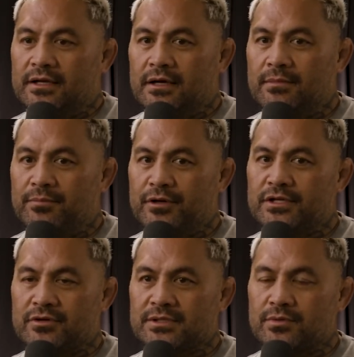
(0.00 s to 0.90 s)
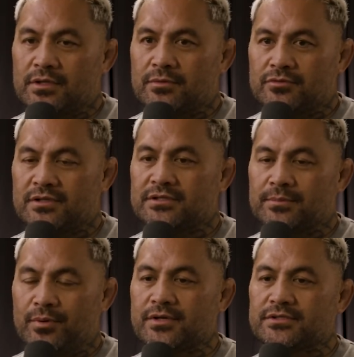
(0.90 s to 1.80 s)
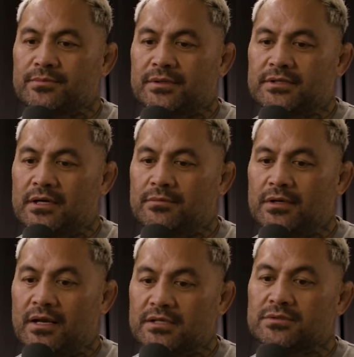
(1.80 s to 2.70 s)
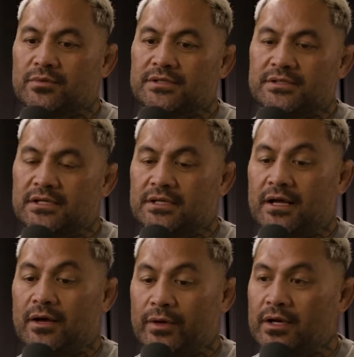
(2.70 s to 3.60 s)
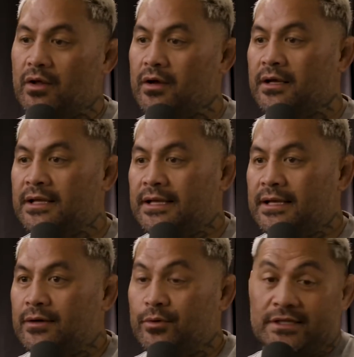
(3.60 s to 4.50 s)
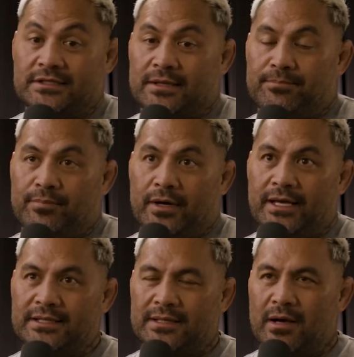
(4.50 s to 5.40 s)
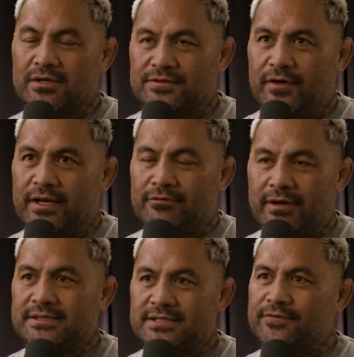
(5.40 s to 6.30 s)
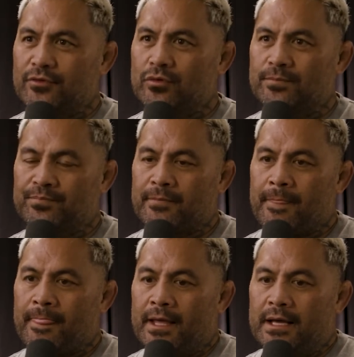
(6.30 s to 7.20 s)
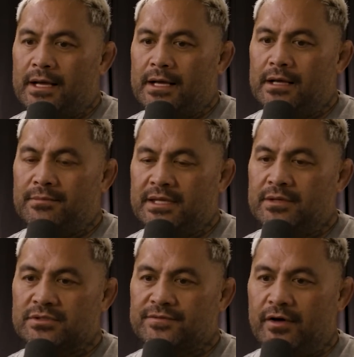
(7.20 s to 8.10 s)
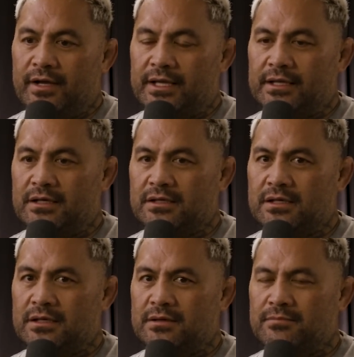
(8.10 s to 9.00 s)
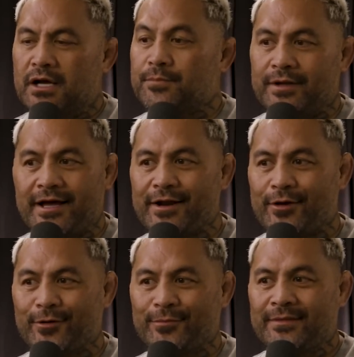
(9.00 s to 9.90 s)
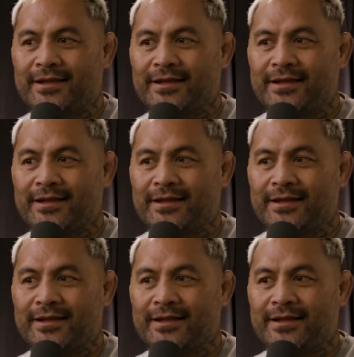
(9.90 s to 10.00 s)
I'm a pretty trusting person, but I listened to what he said, and I went along. I was fighting Ray Seffel. He was fighting Mike Bernardo.